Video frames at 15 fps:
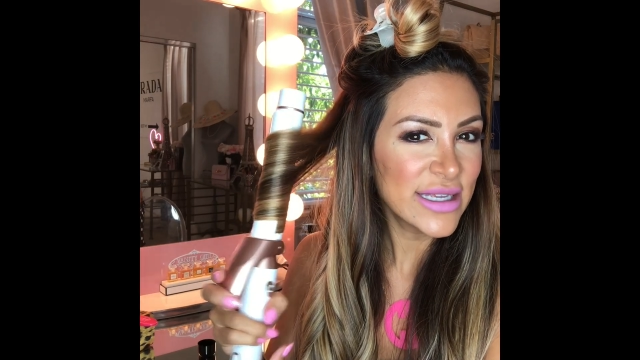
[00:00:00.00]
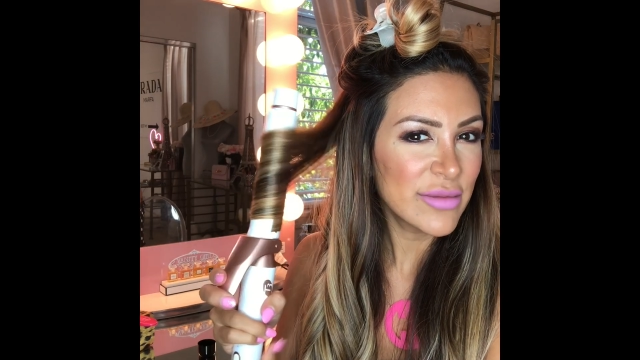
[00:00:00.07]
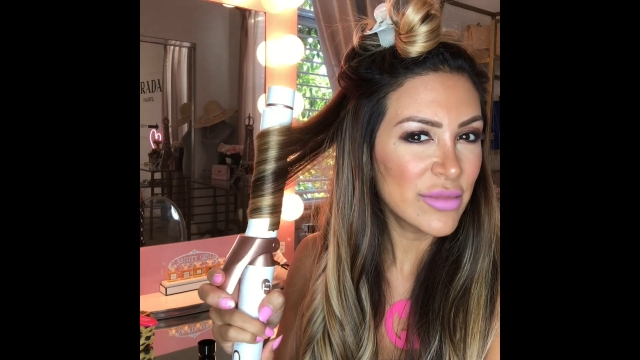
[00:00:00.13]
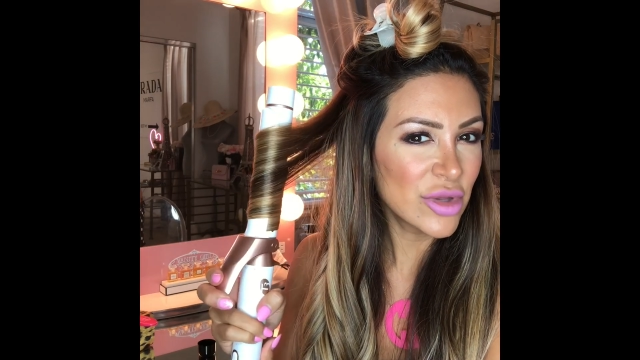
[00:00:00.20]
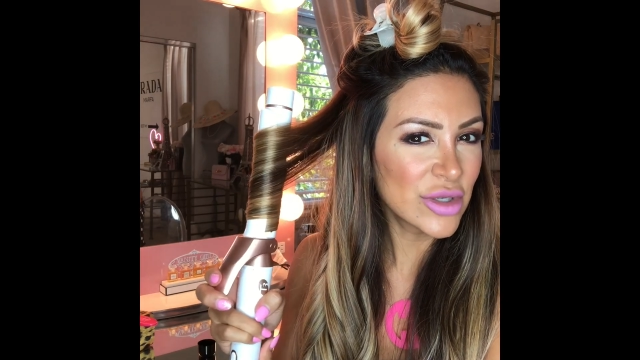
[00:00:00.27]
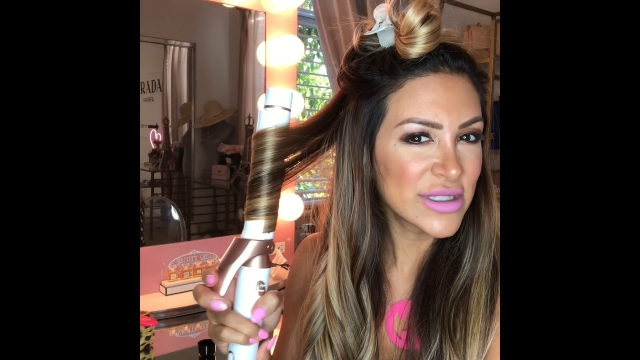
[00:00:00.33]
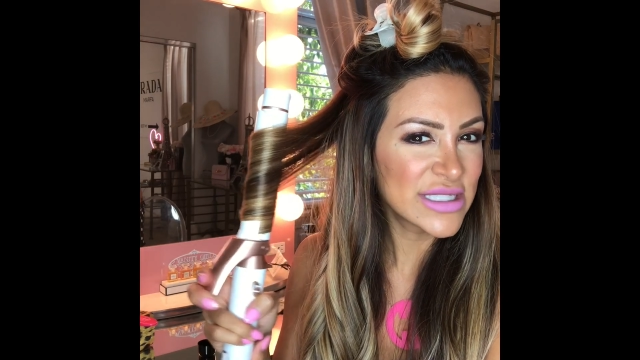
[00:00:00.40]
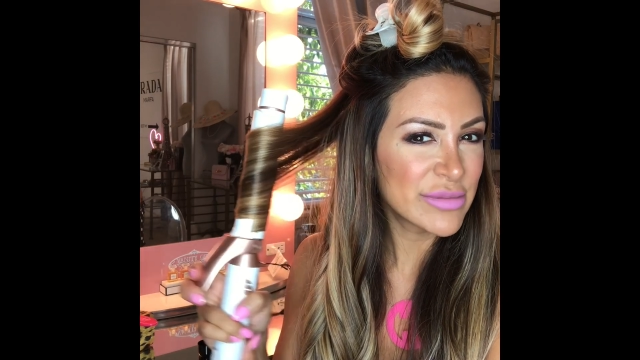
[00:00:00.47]

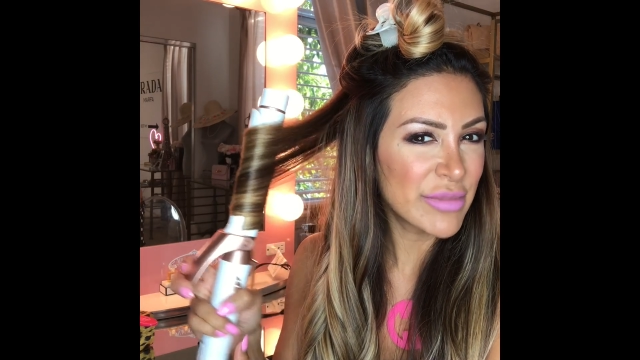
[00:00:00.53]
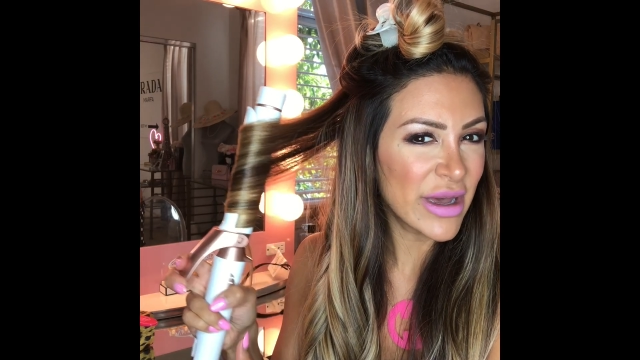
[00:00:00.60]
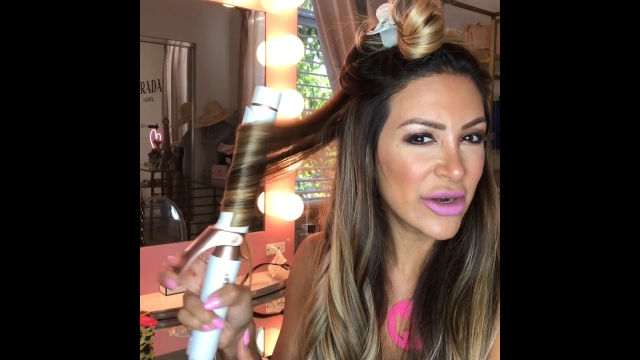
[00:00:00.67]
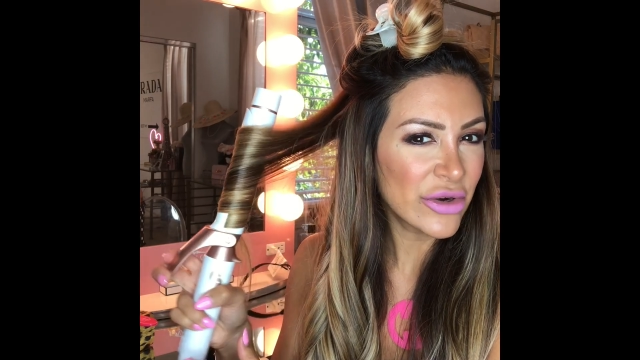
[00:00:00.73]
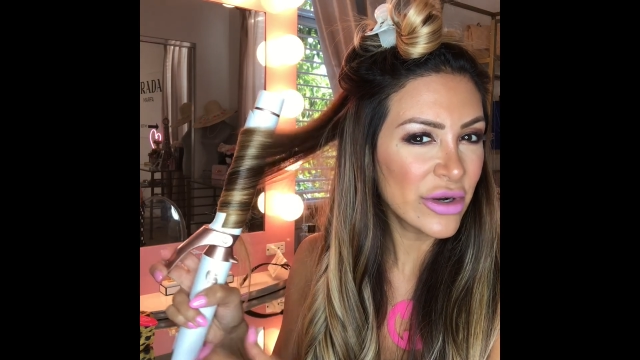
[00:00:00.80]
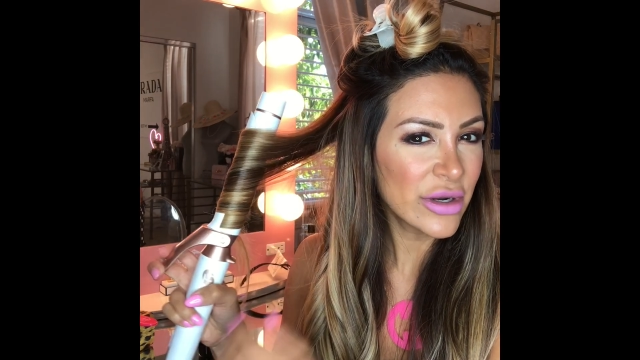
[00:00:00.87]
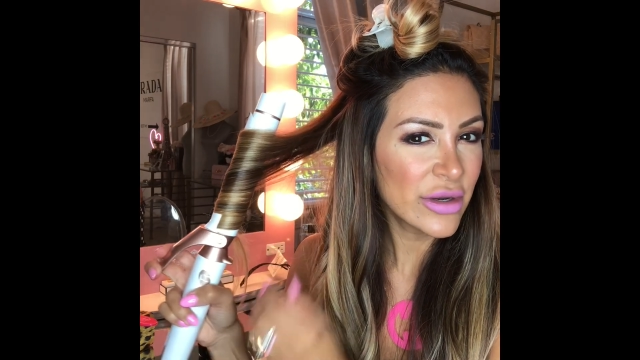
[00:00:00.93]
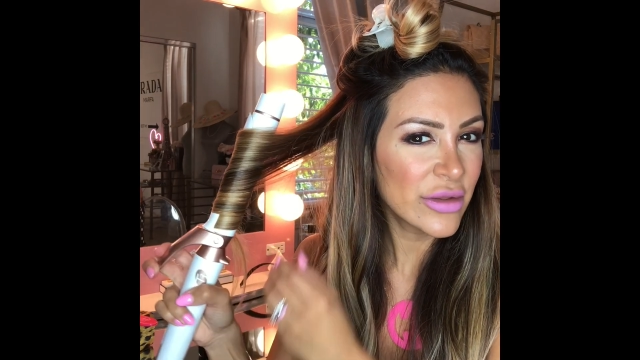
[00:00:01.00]
it looks
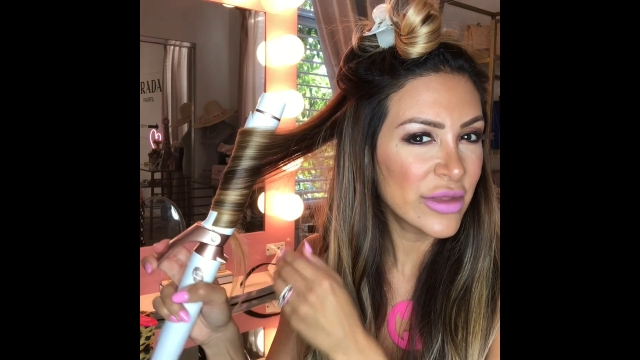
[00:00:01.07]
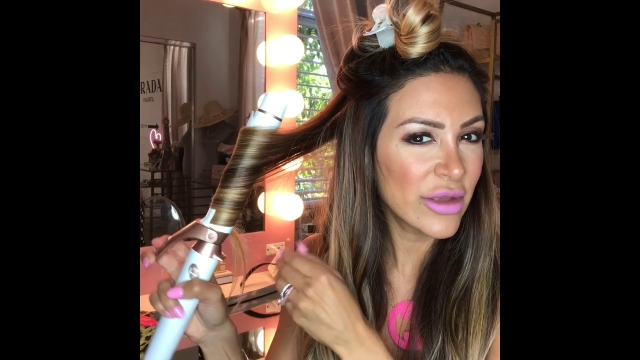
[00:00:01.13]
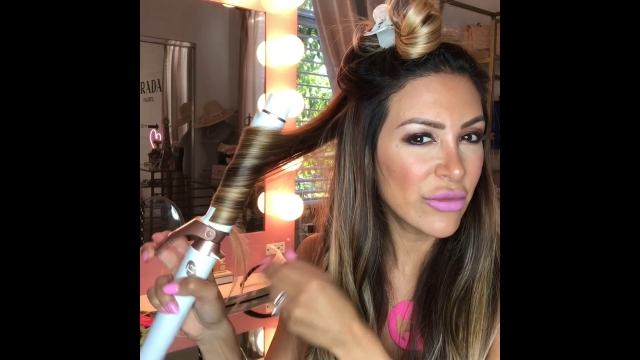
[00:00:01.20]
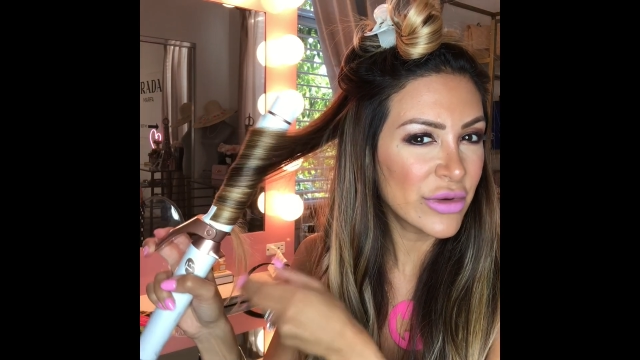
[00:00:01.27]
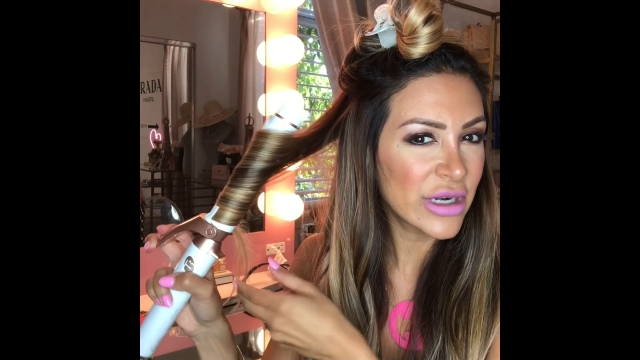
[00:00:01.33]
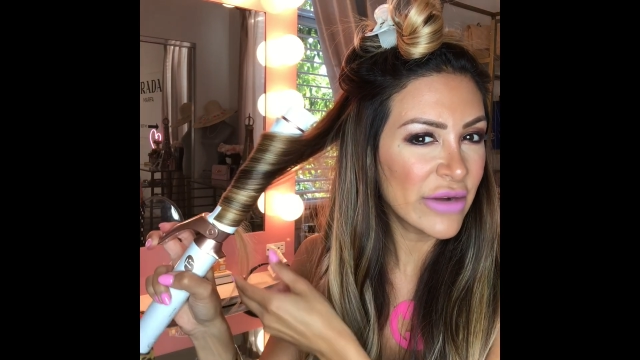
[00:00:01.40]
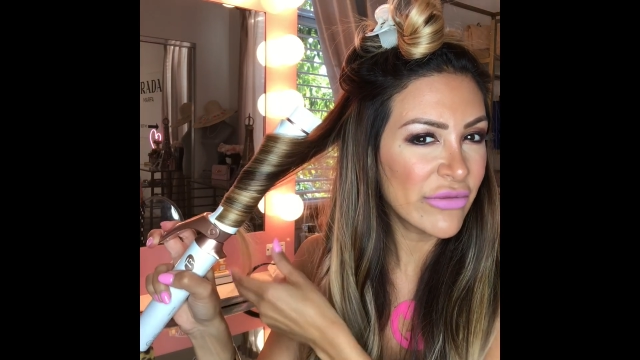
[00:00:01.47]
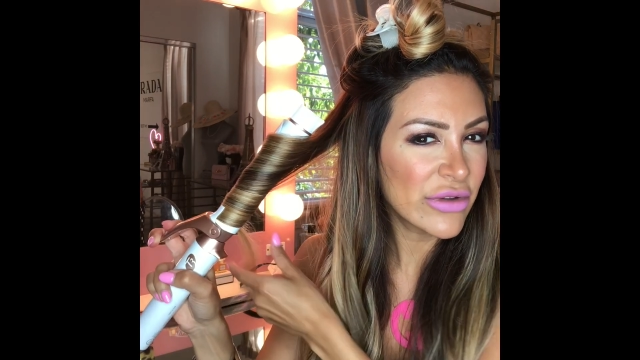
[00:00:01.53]
better than
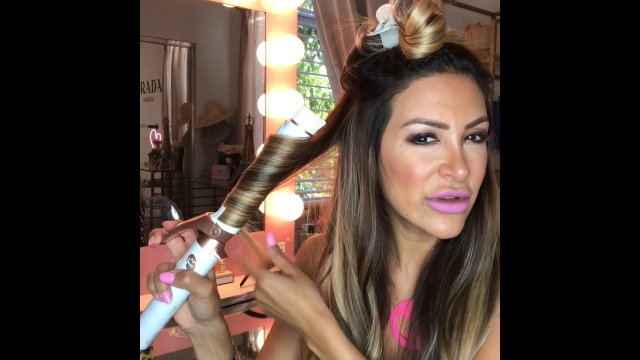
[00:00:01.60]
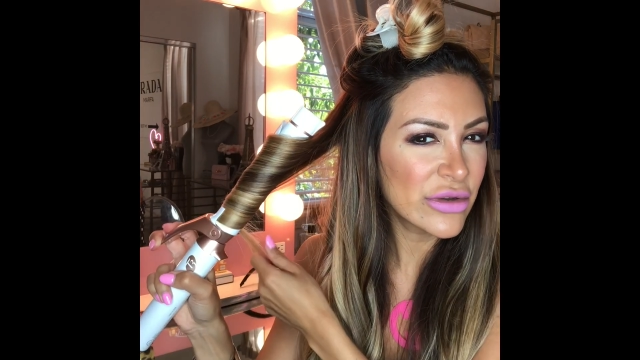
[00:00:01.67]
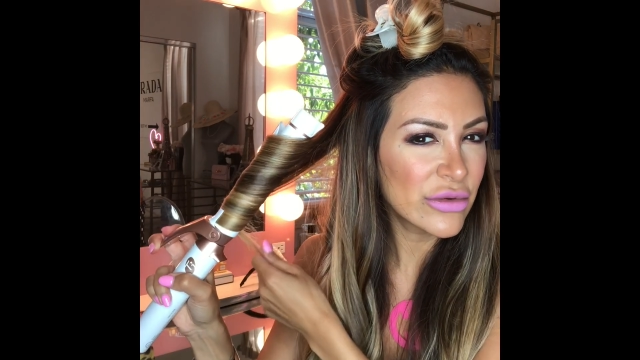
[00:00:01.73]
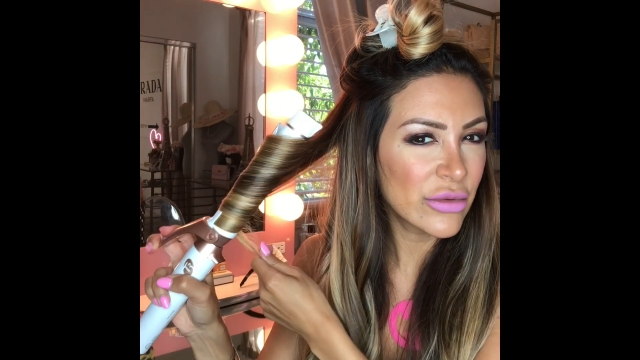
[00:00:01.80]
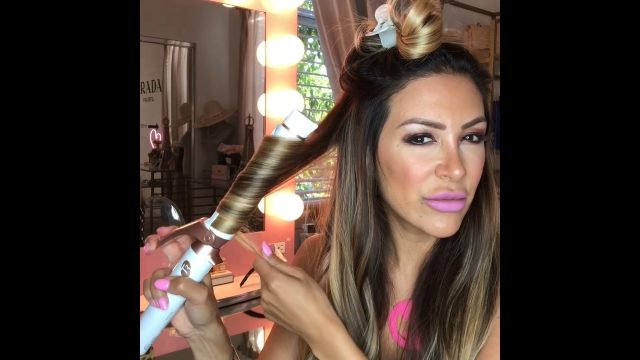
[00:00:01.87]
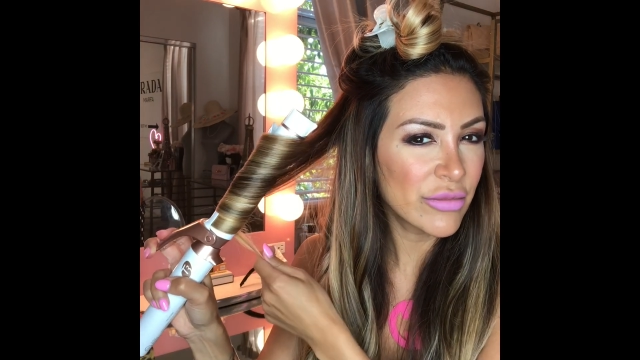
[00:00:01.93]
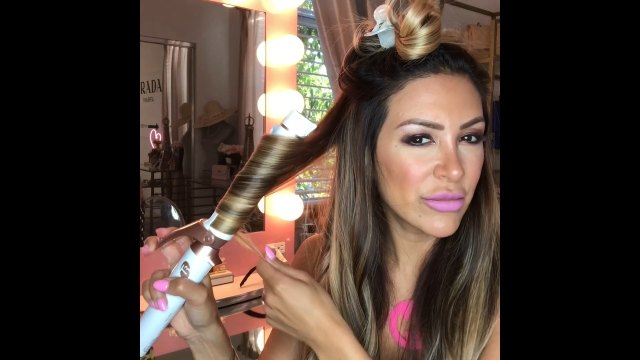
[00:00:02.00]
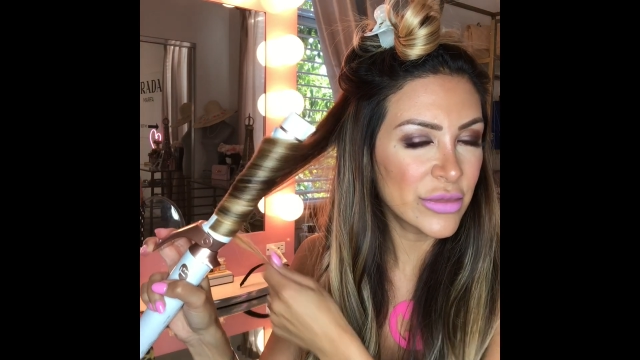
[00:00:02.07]
whenever you